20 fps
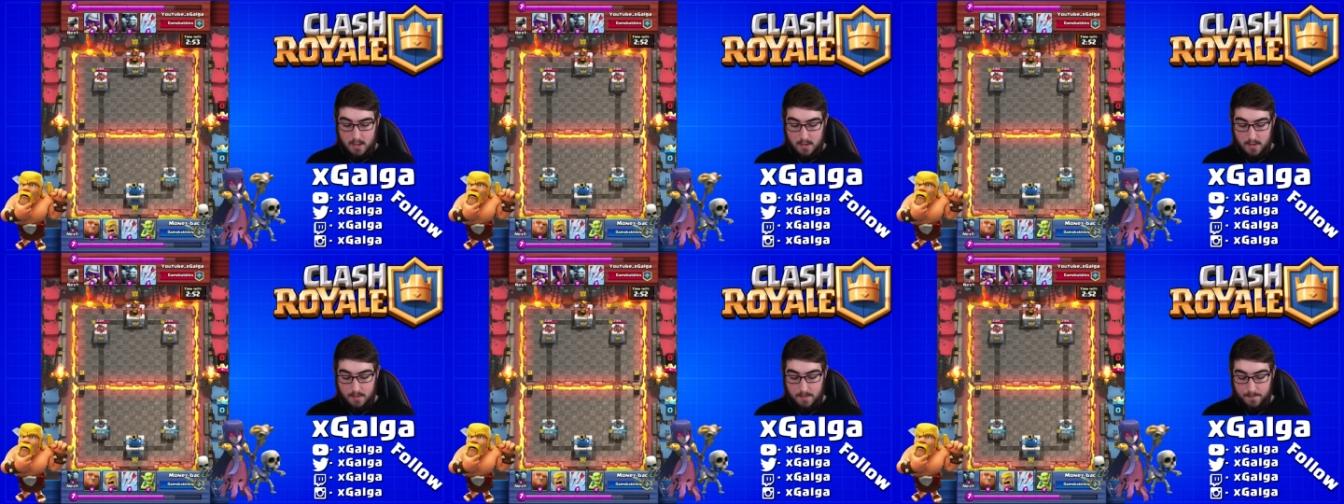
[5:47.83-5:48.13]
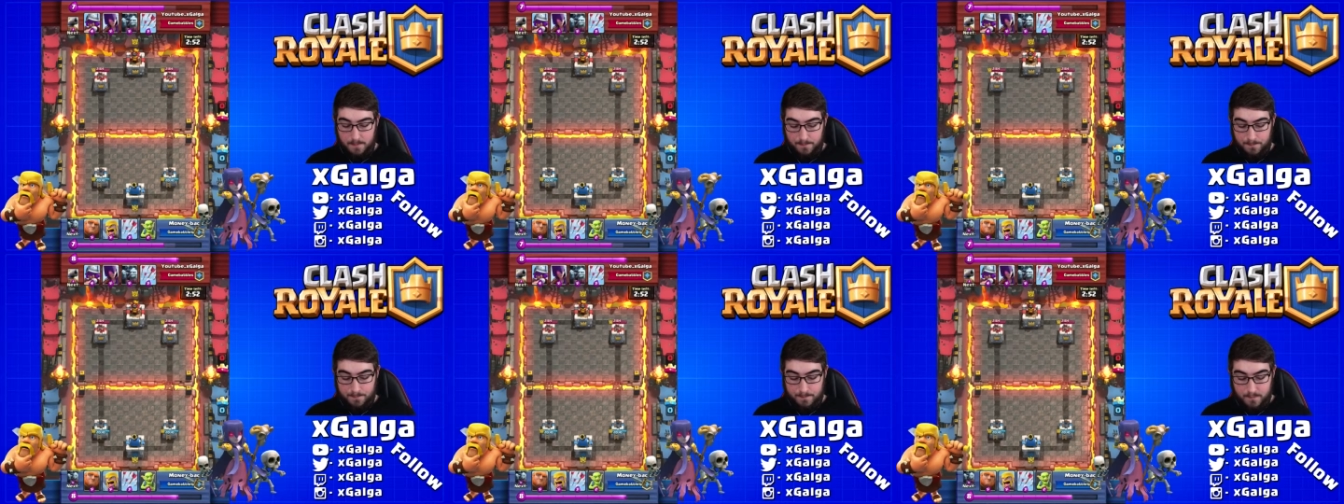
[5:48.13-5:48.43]

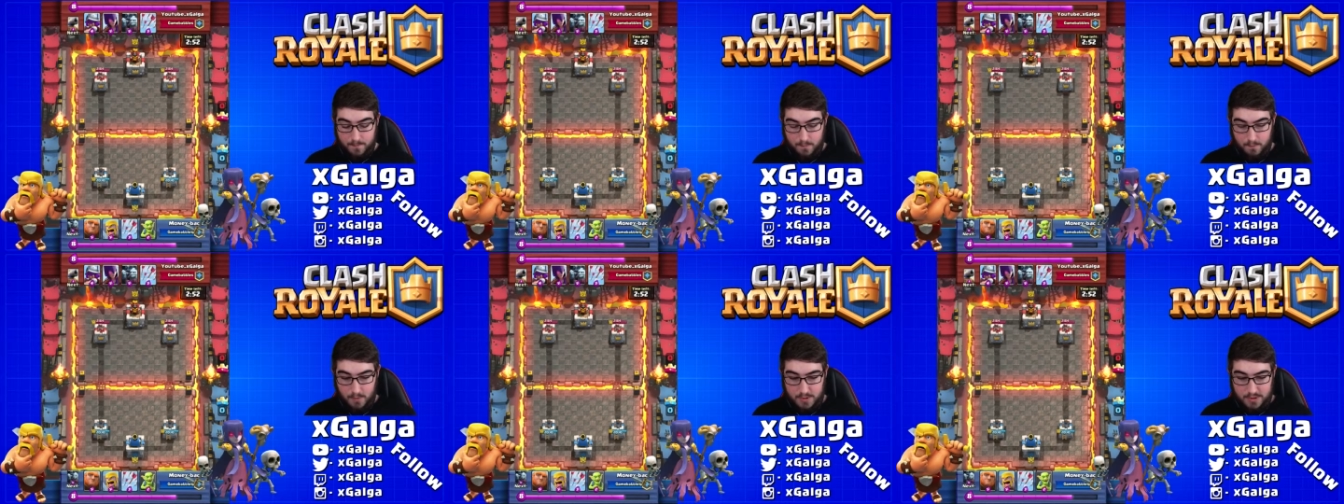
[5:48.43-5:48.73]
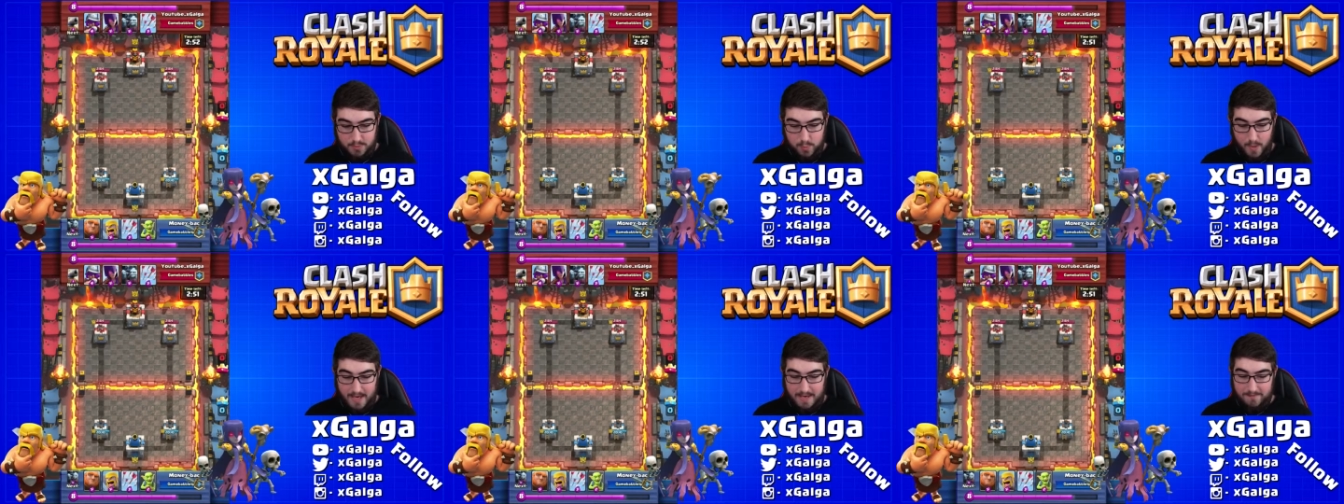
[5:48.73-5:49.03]

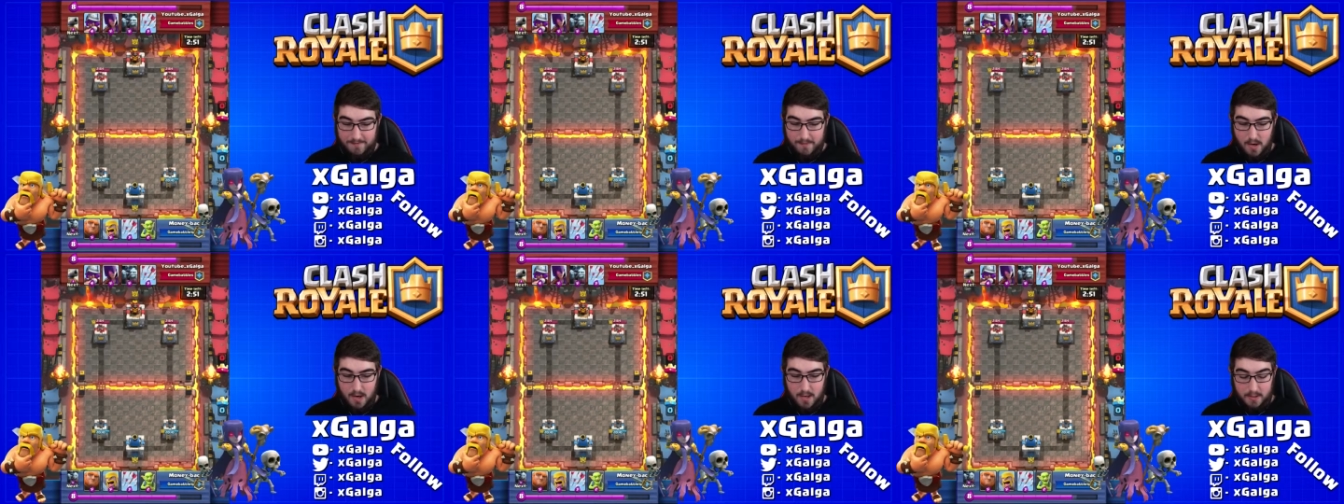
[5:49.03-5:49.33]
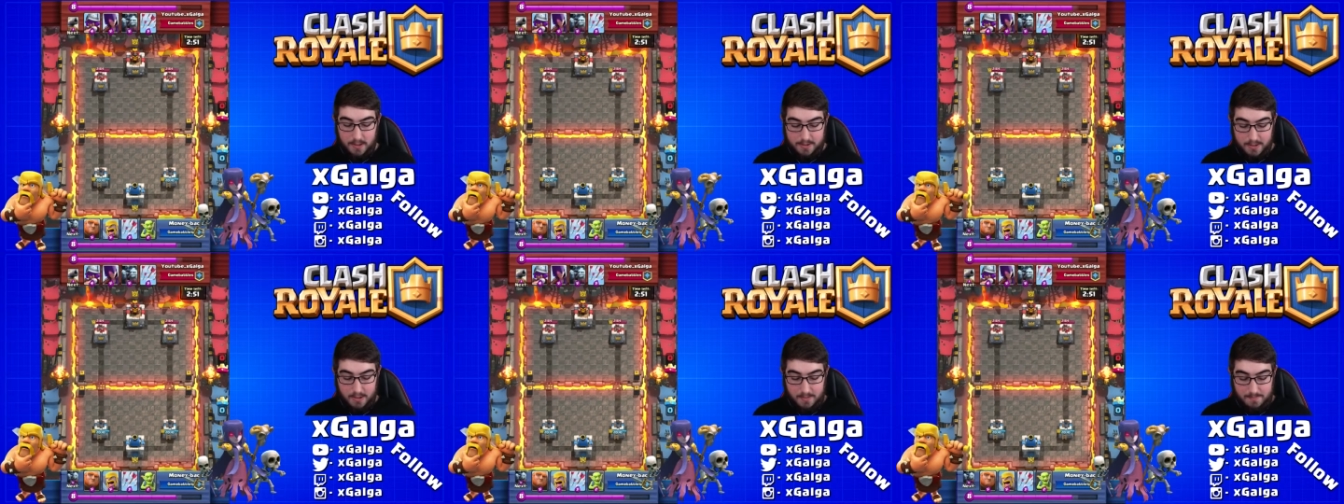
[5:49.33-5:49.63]
We're just waiting for our
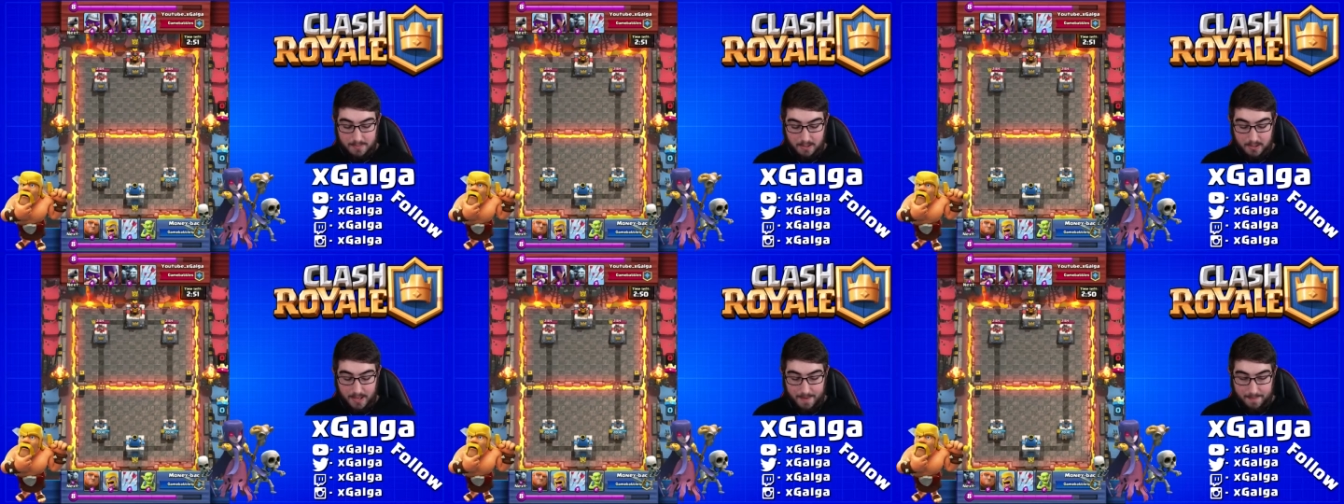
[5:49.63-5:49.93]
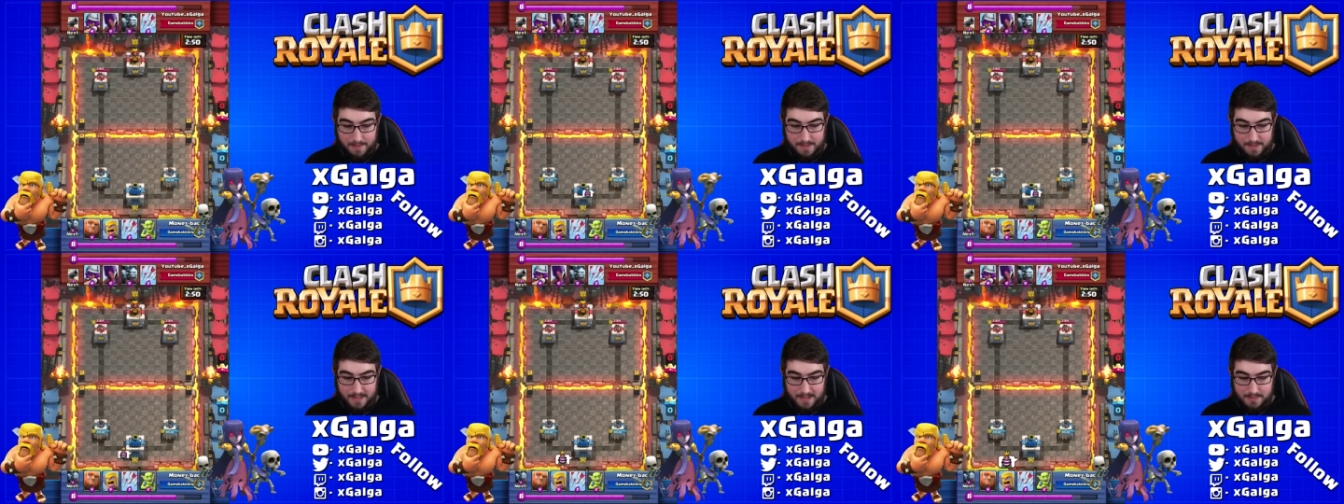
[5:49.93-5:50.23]
elixir to build
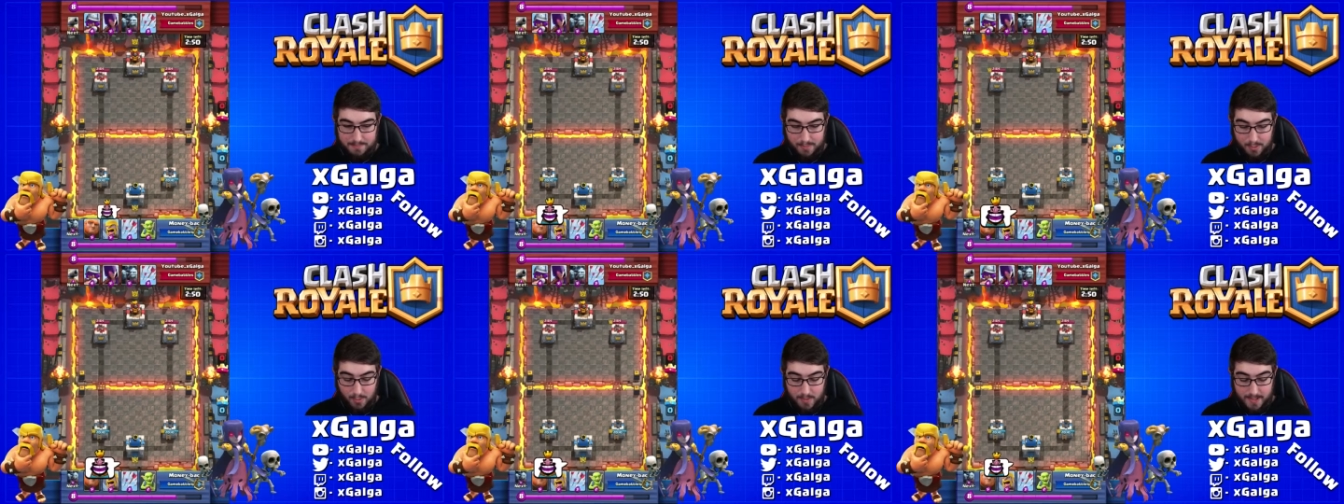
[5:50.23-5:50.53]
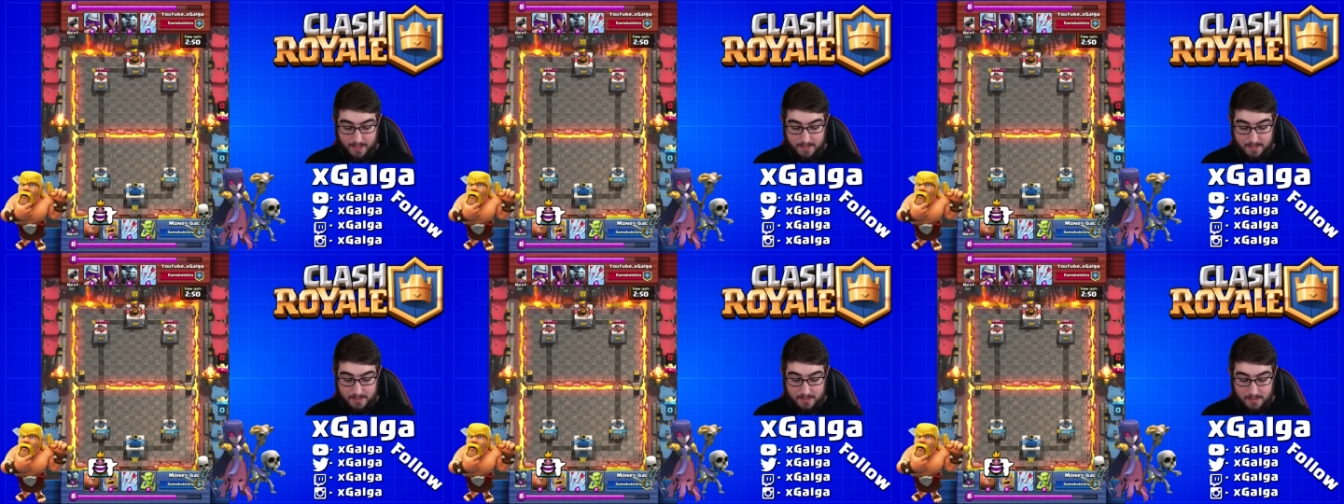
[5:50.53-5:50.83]
up at this
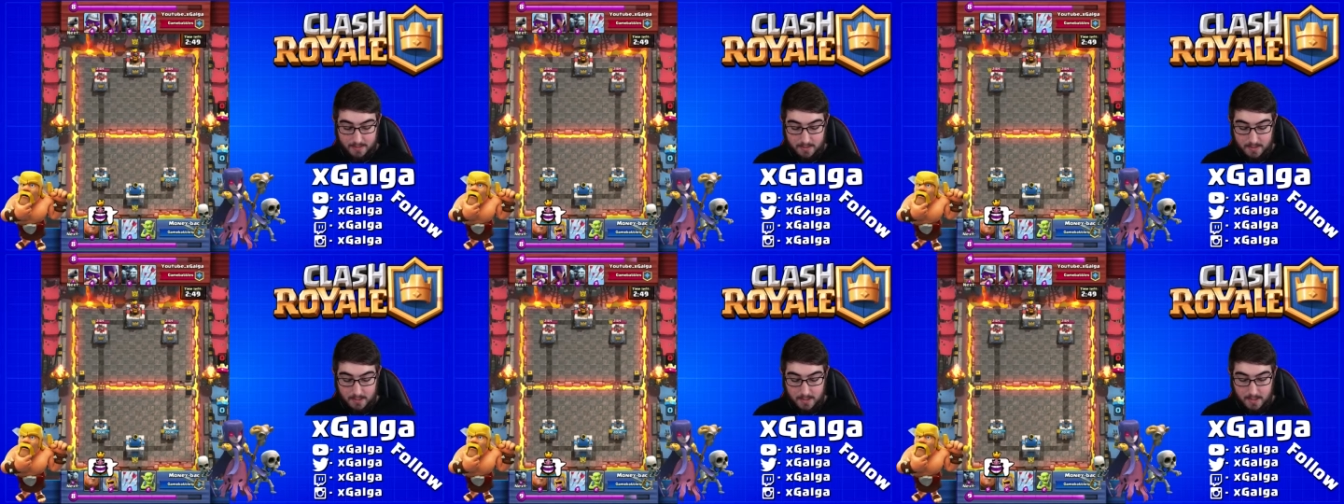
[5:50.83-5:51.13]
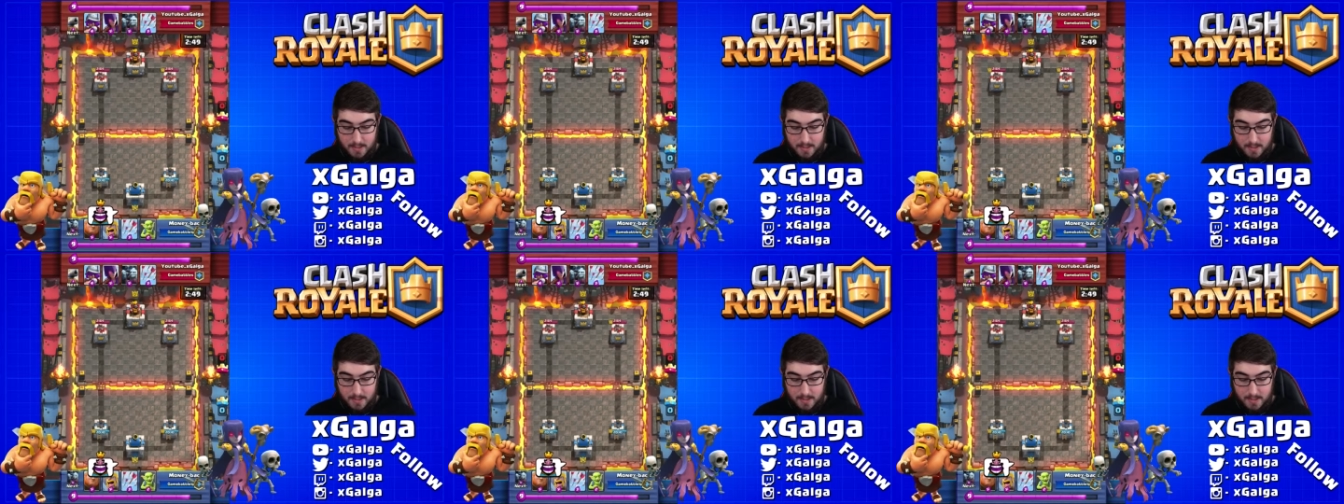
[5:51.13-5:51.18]
point.